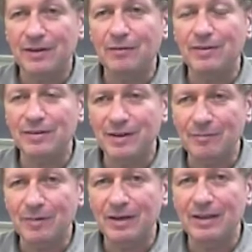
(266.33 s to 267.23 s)

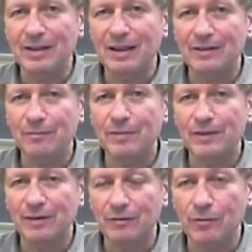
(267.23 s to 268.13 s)
self-assembly and
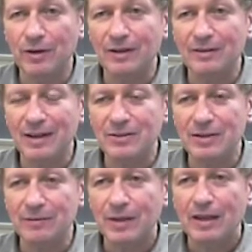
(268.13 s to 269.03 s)
self-organization.